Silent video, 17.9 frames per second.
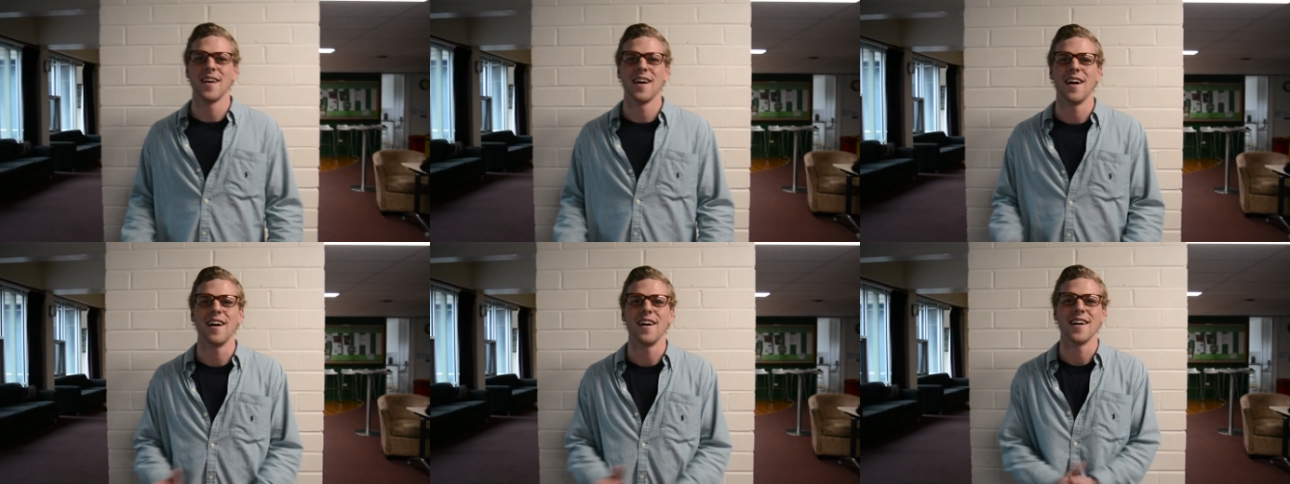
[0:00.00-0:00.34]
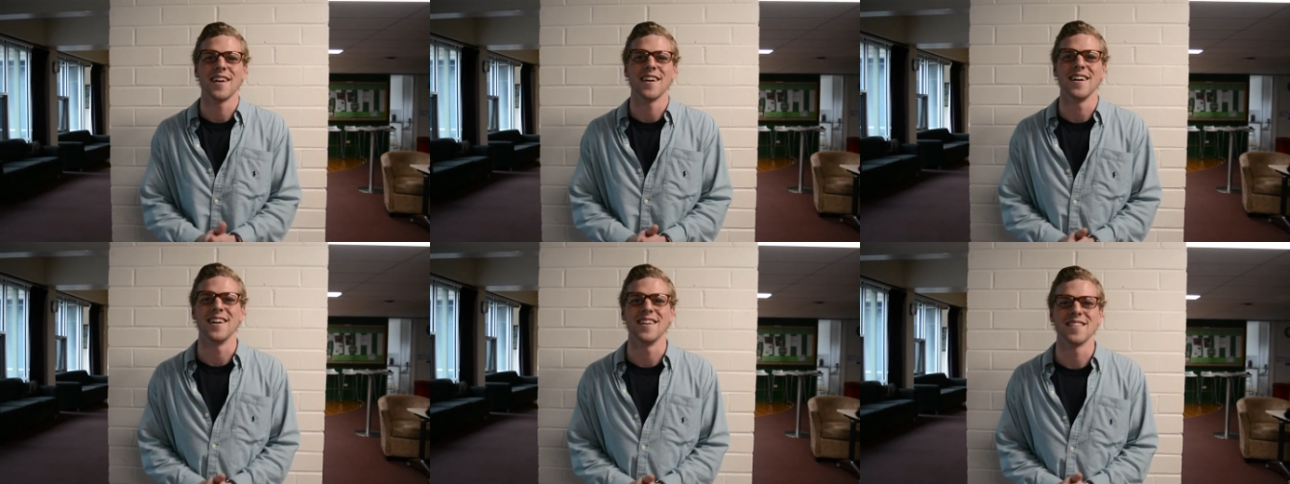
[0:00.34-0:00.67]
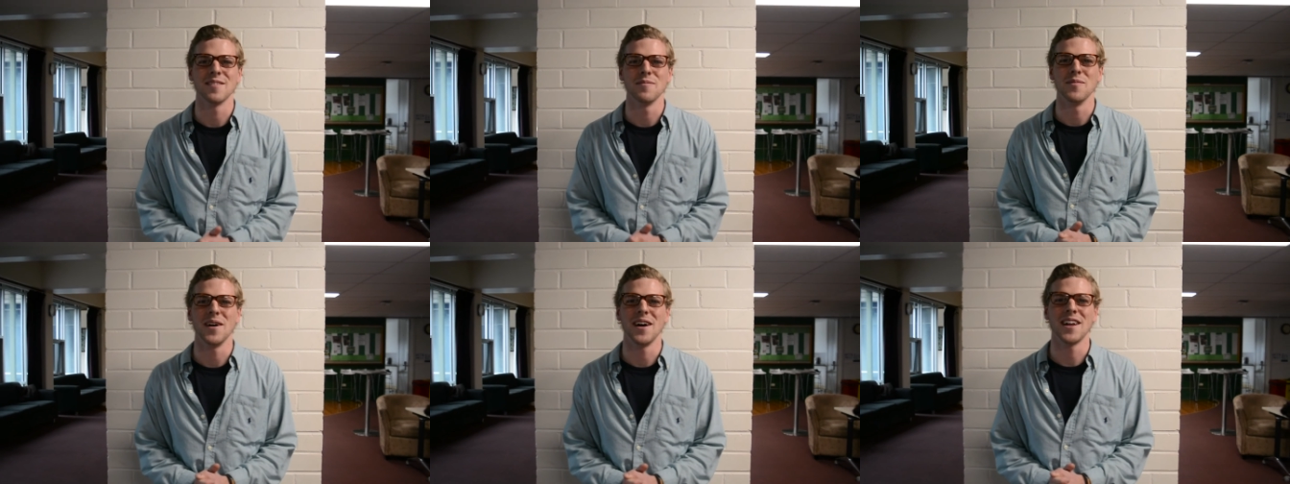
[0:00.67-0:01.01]
Hi
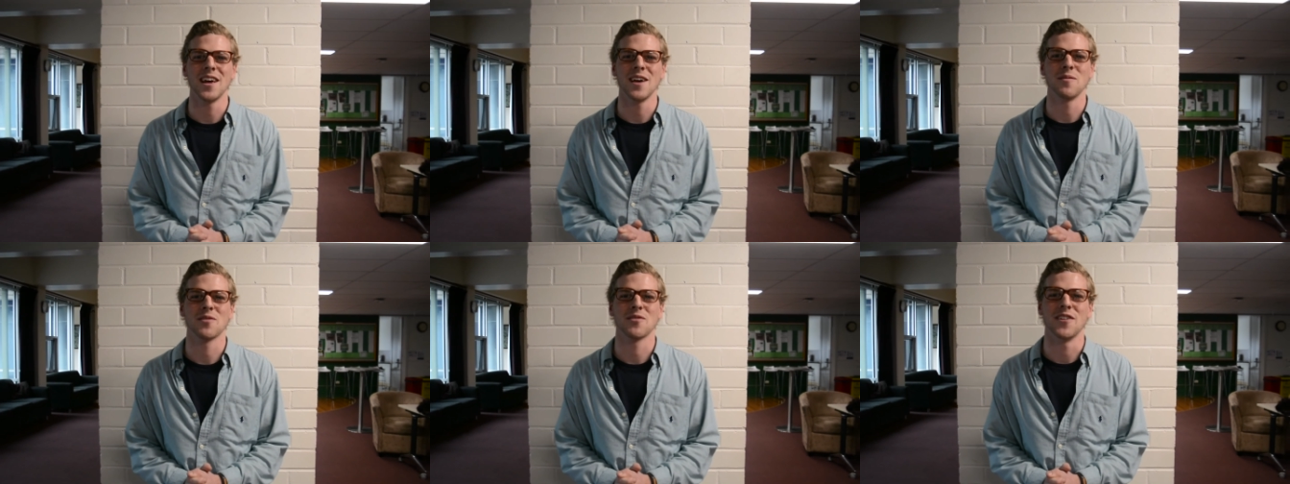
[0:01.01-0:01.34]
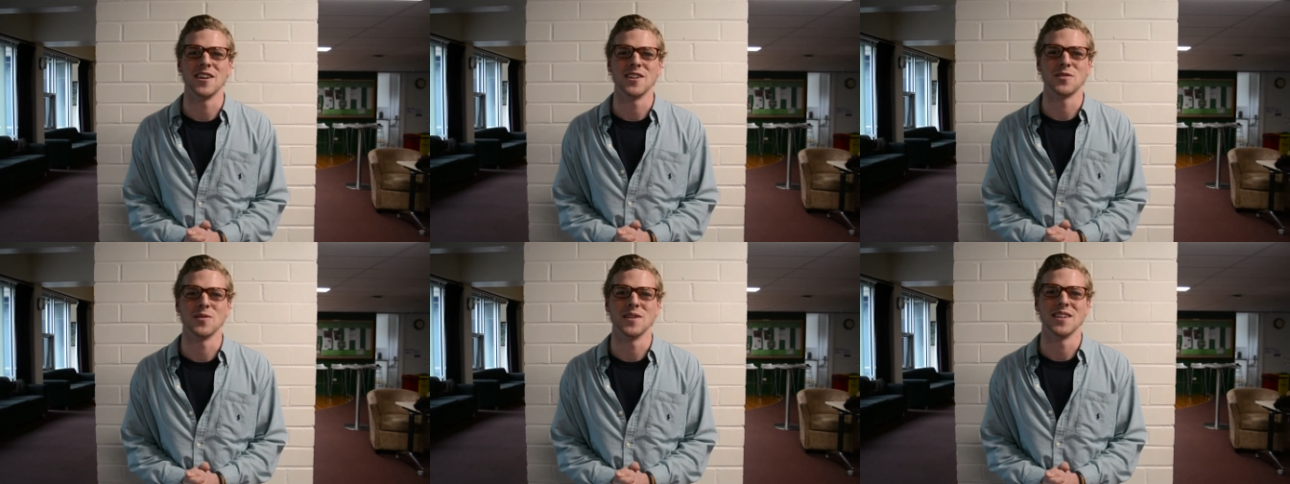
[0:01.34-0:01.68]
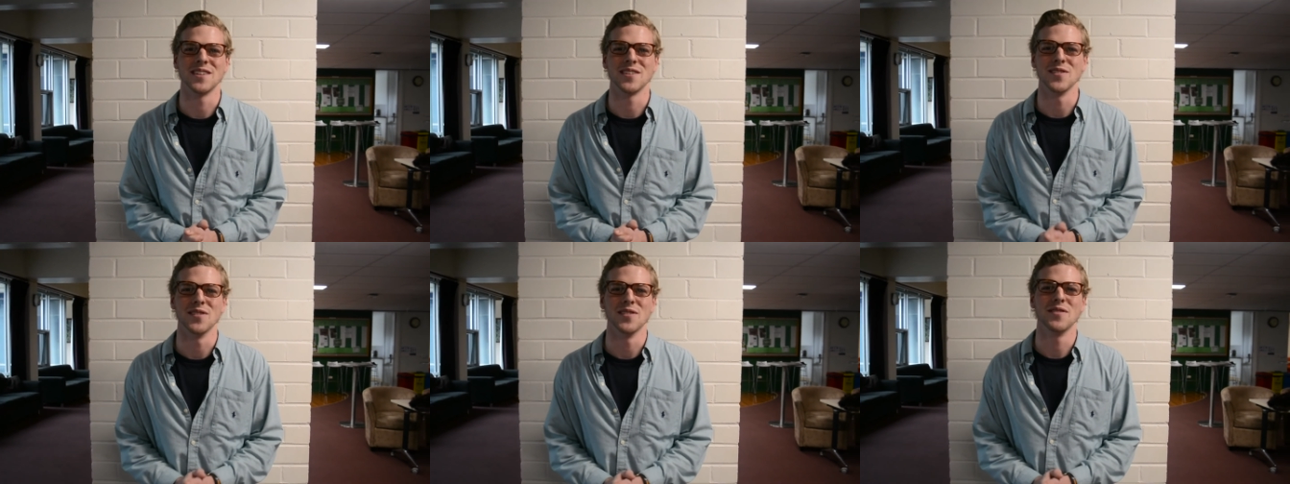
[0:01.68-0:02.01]
guys, my name is Reg
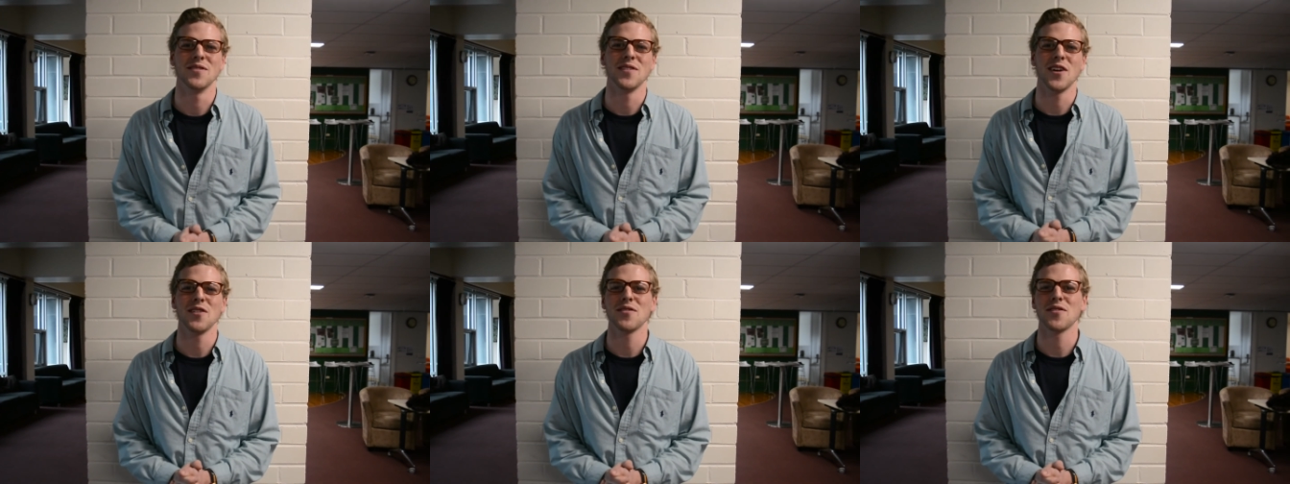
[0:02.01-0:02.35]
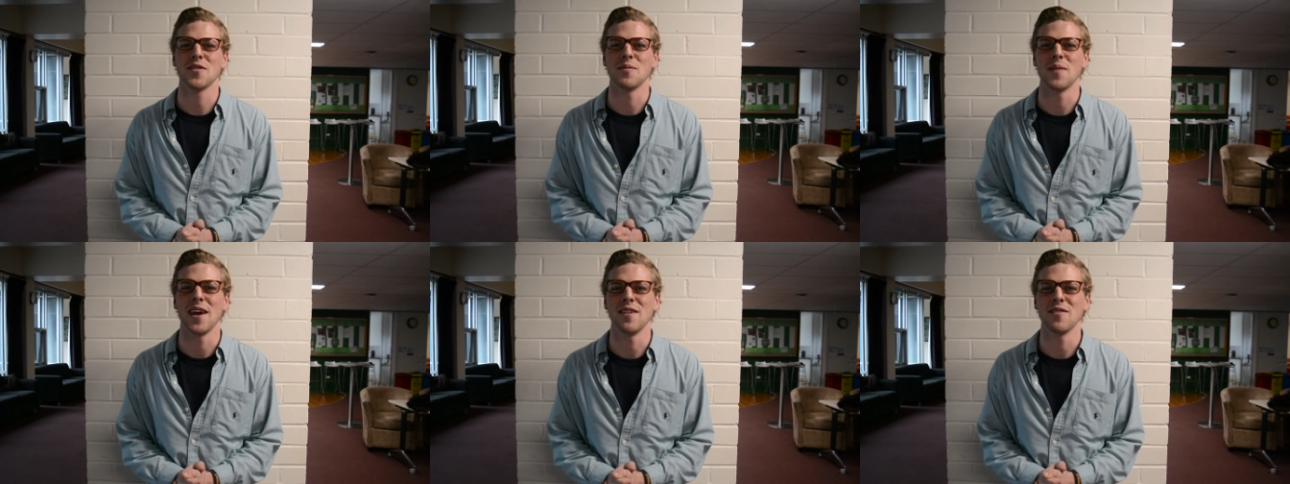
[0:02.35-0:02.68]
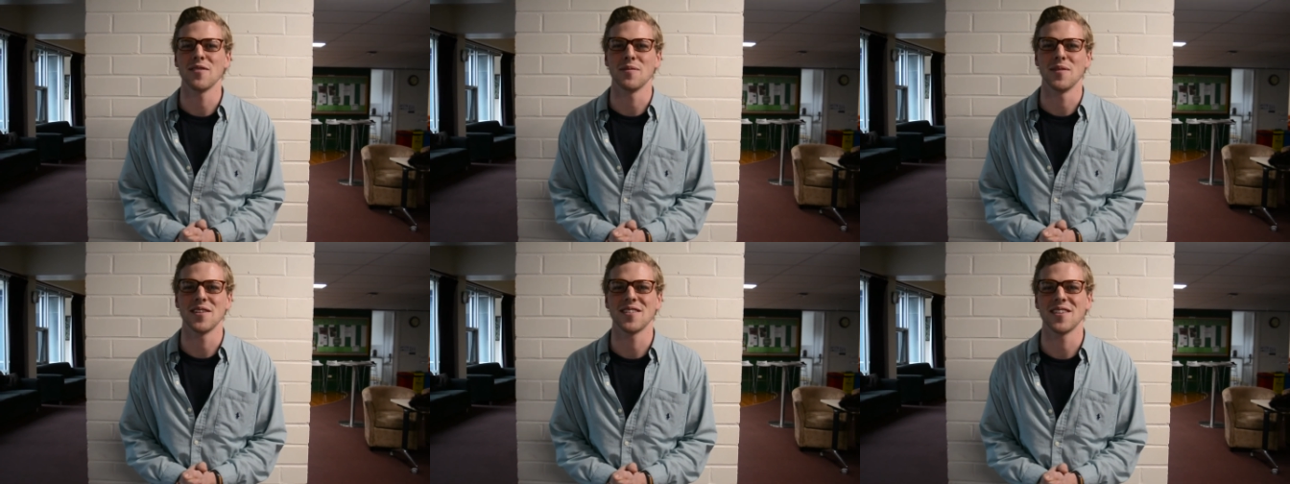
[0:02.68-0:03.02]
Wintle. Vote for me
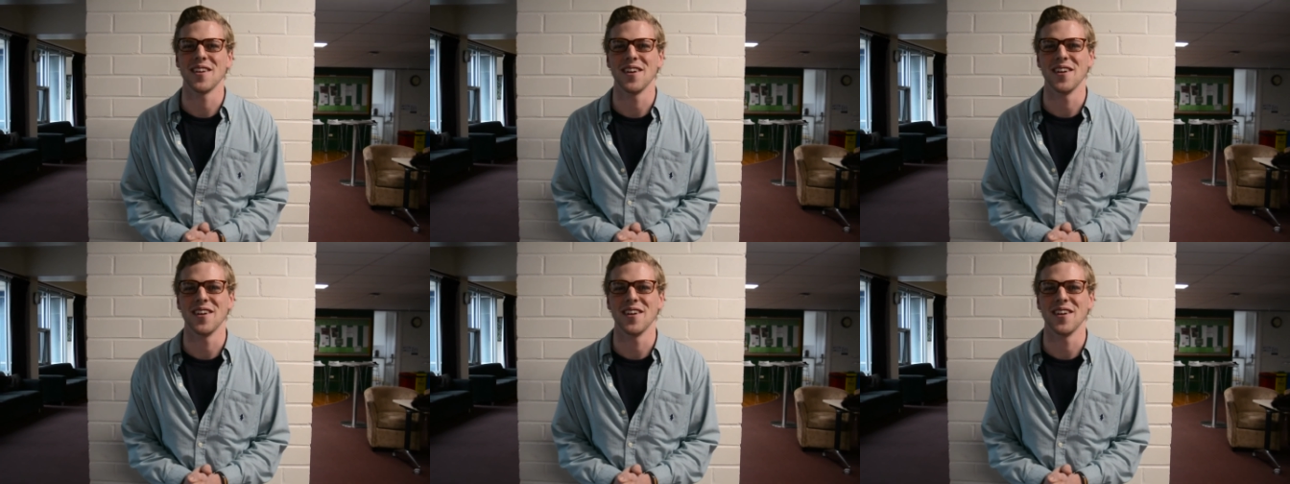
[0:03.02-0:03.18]
for Mr.